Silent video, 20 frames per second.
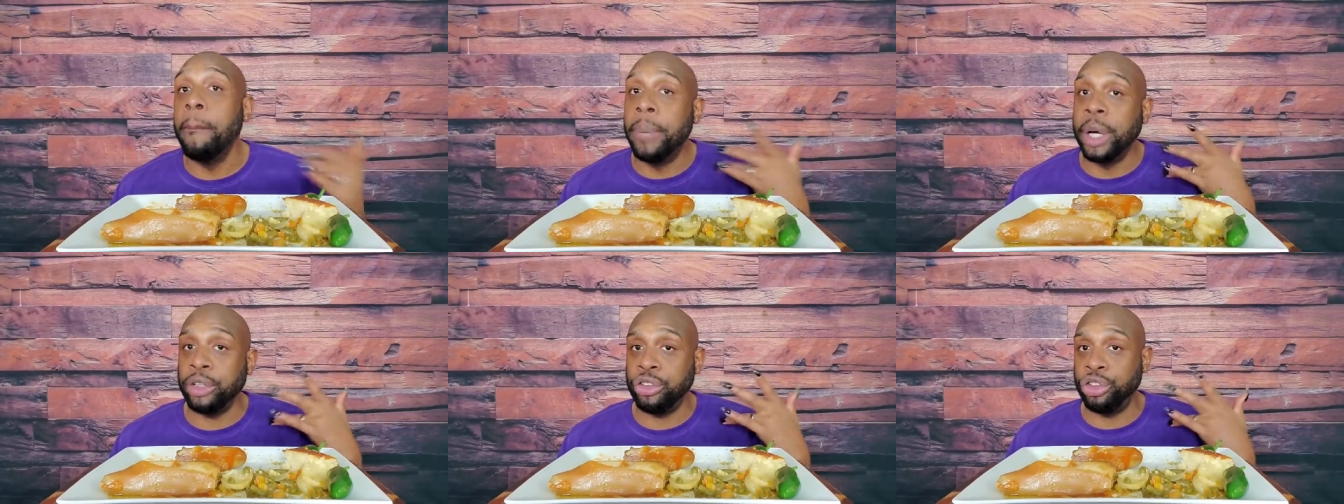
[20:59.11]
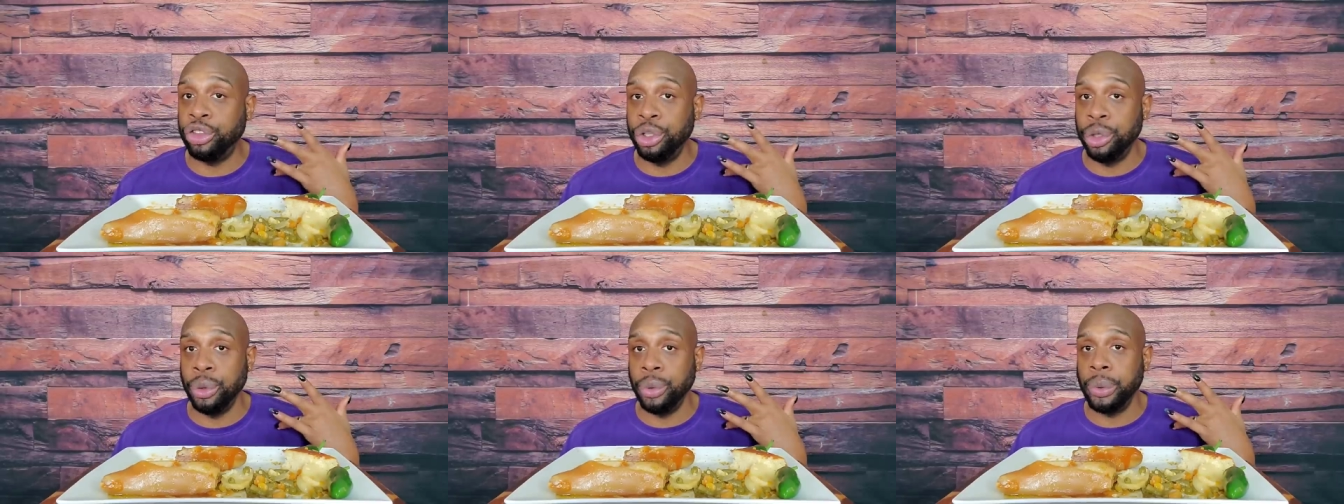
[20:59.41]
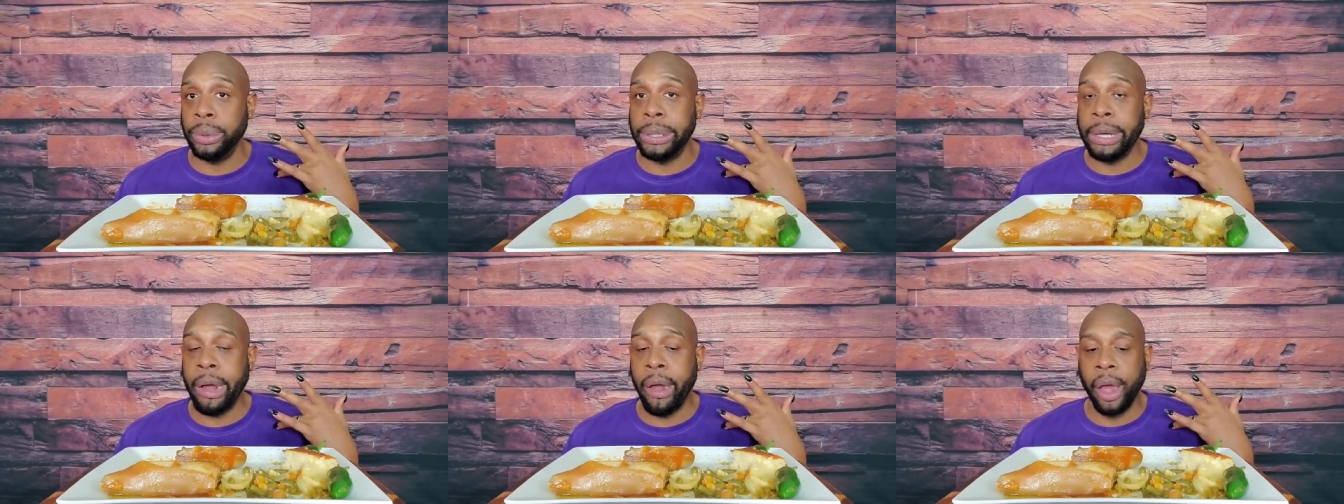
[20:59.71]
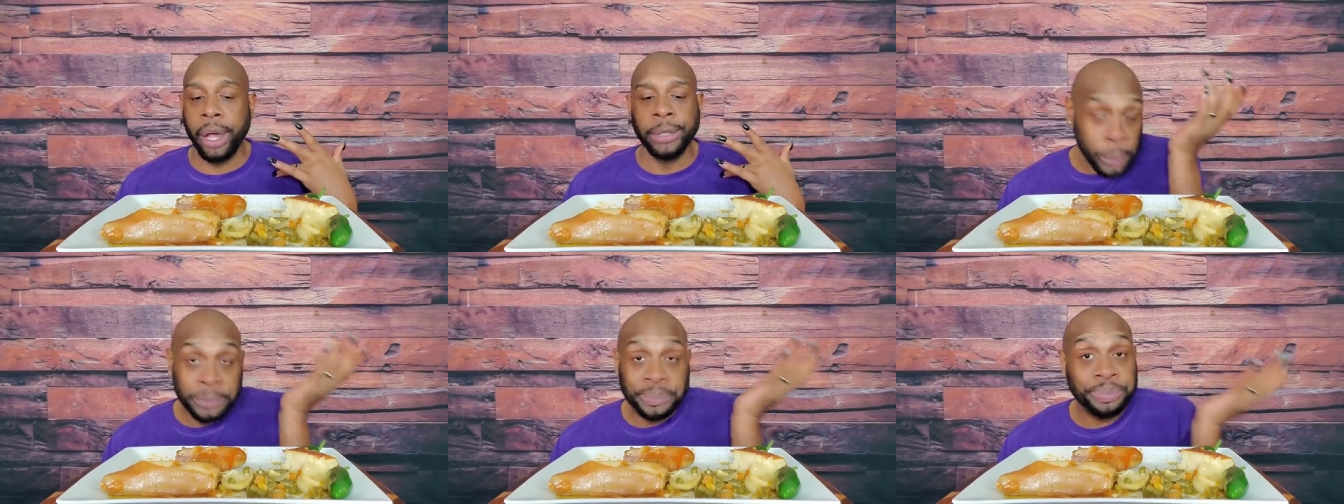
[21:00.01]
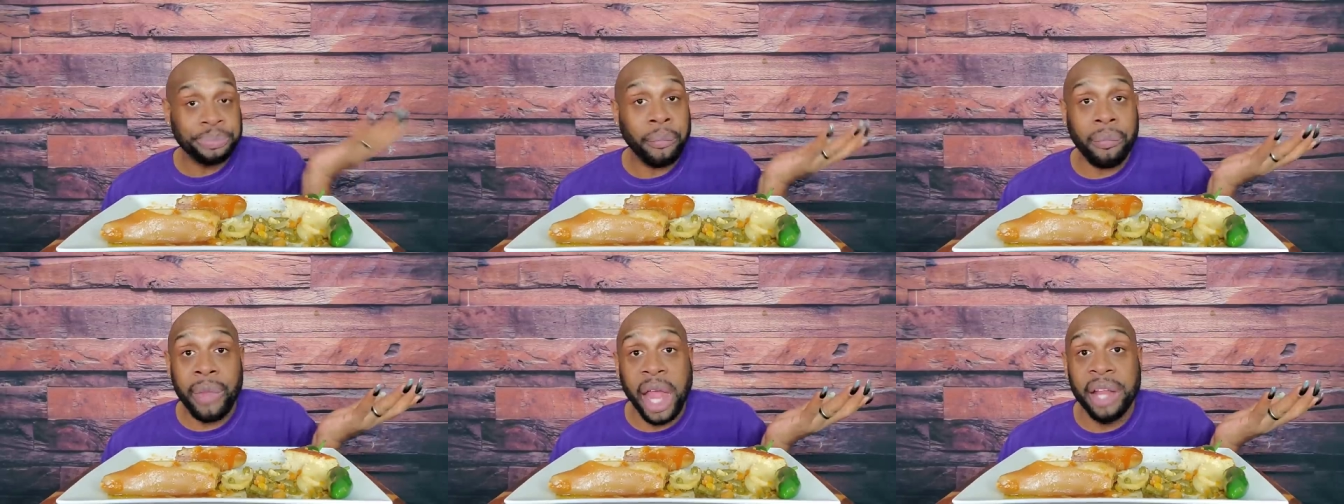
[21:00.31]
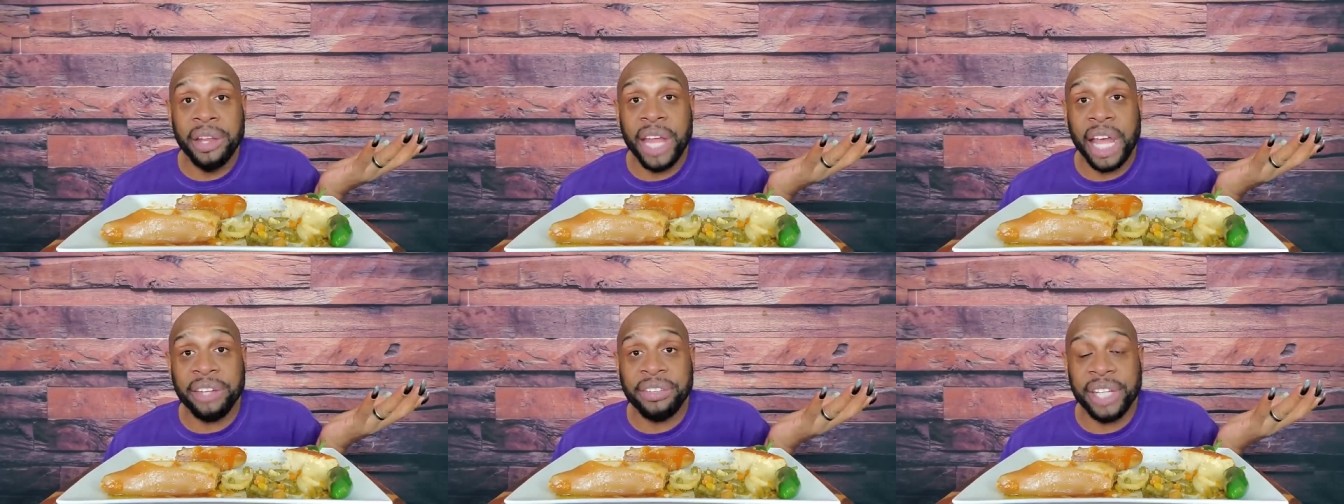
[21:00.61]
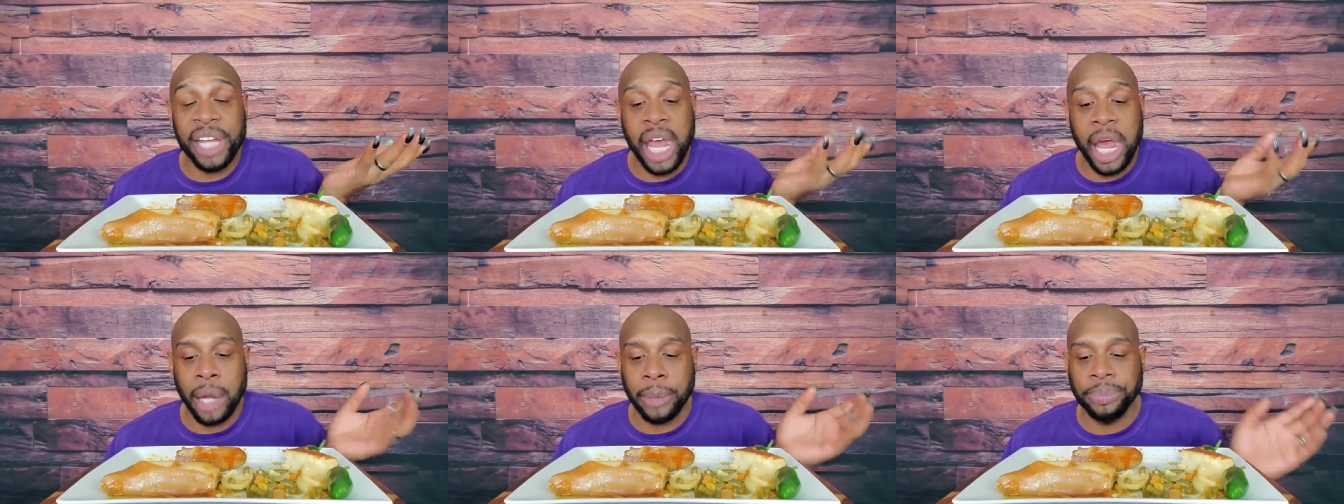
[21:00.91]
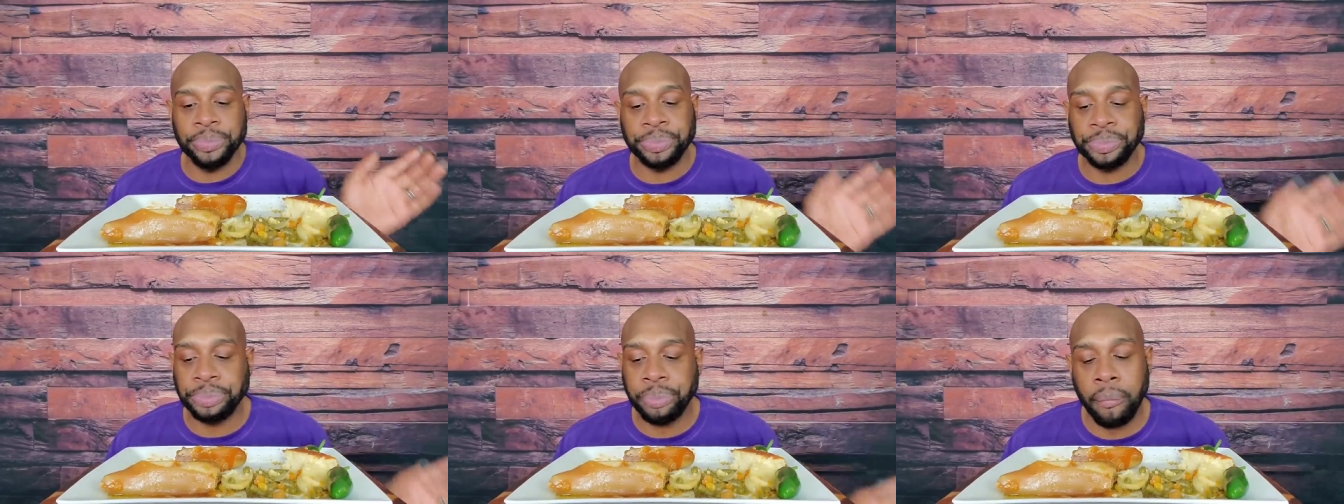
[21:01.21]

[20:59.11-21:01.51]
but you. That's it.